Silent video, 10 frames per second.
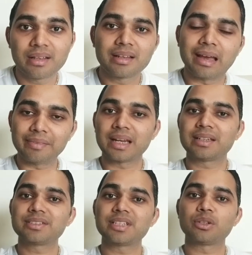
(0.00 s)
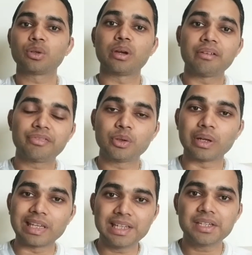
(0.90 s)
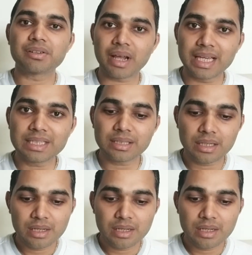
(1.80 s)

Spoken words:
And that is that, if you eat rice